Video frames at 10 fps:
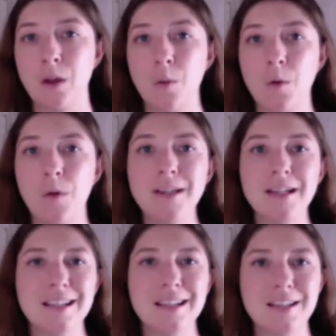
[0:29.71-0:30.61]
We're going to
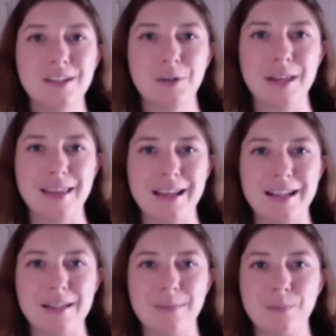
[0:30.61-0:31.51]
discuss three
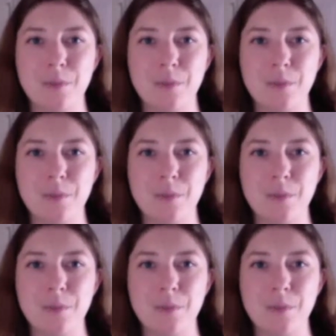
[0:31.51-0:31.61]
things.